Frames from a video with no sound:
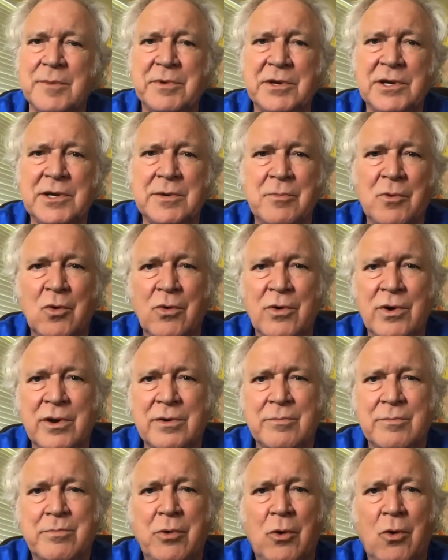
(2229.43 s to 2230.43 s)
in the
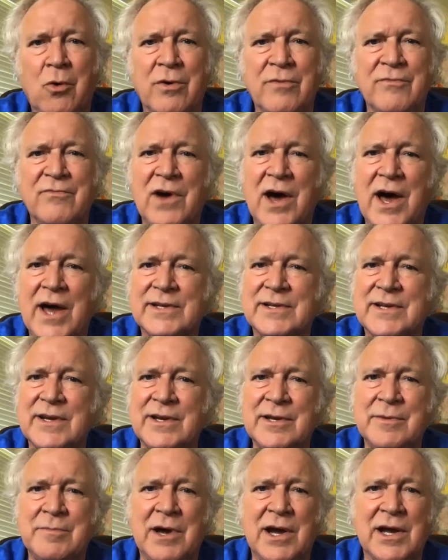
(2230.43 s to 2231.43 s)
morning, pouring vodka
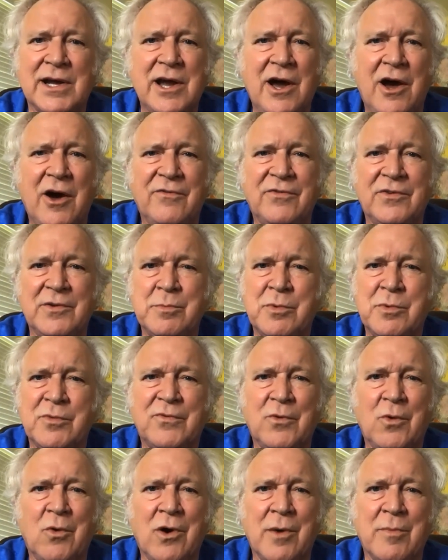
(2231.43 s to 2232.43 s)
in my coffee
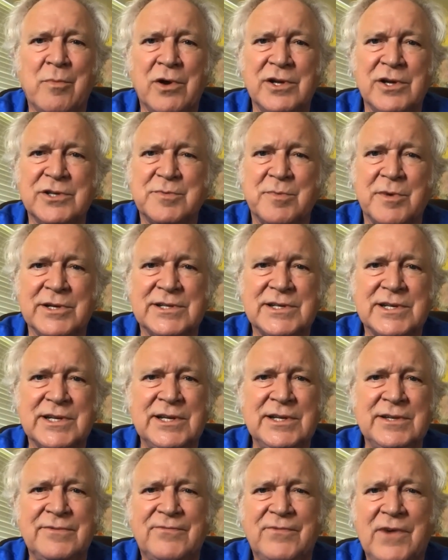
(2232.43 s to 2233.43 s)
before I brushed my
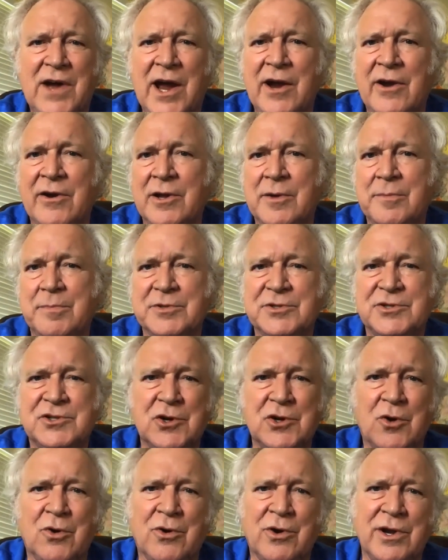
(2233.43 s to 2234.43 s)
teeth, firing up a
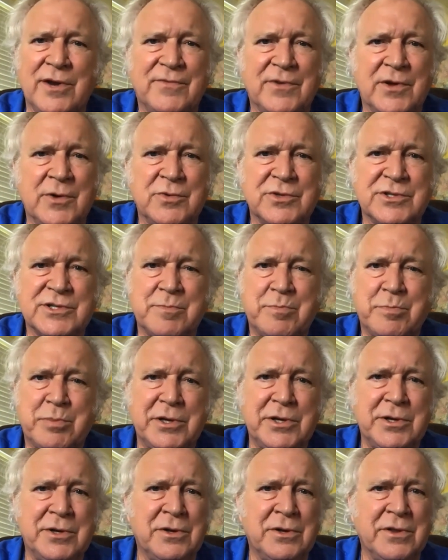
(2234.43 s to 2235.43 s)
joint. If there was a
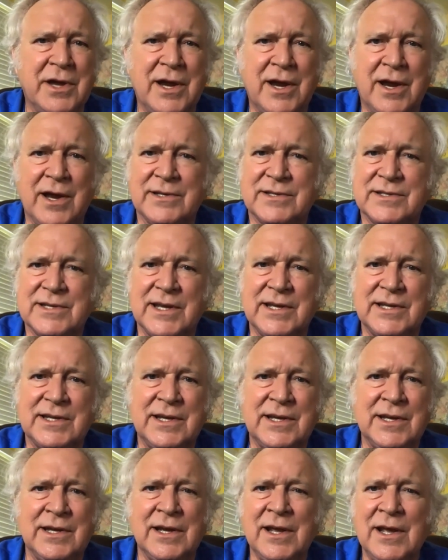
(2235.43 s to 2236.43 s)
pill there, I'd take
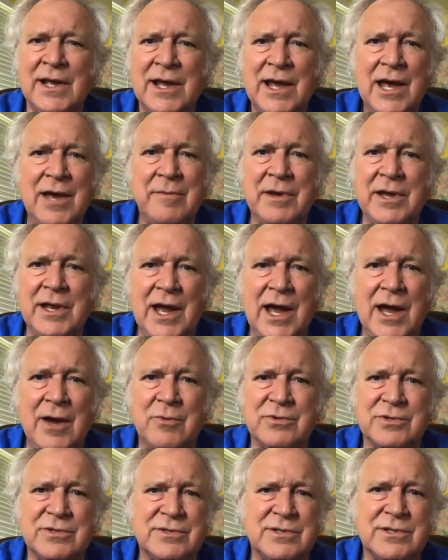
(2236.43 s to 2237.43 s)
it. I mean, I
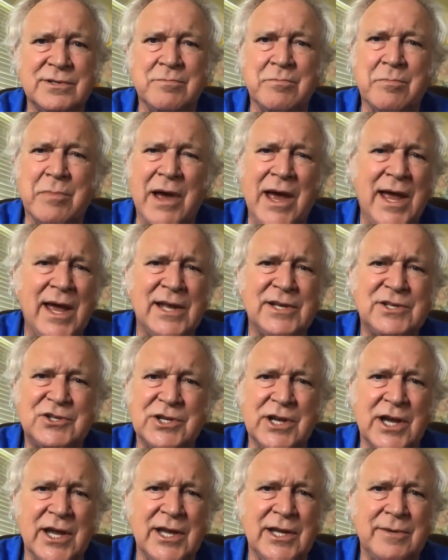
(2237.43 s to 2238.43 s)
was in bad
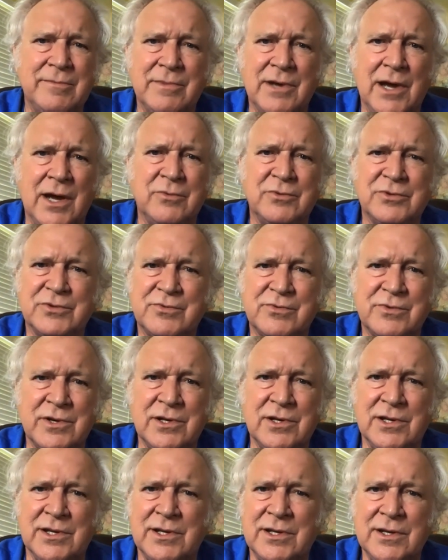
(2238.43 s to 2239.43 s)
shape. I was
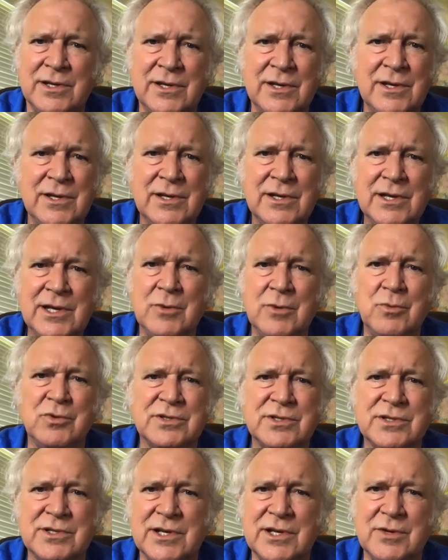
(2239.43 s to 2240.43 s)
really, it
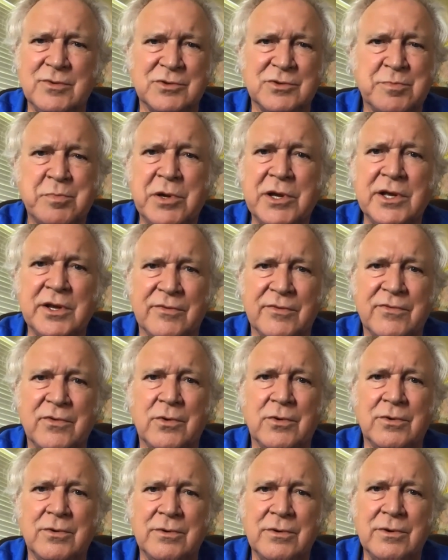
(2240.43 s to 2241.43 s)
was
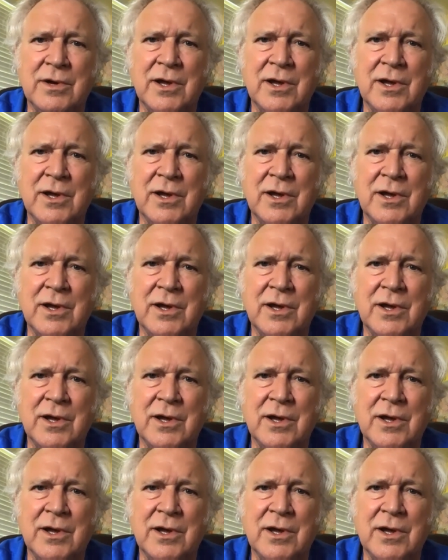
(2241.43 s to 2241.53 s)
pitiful.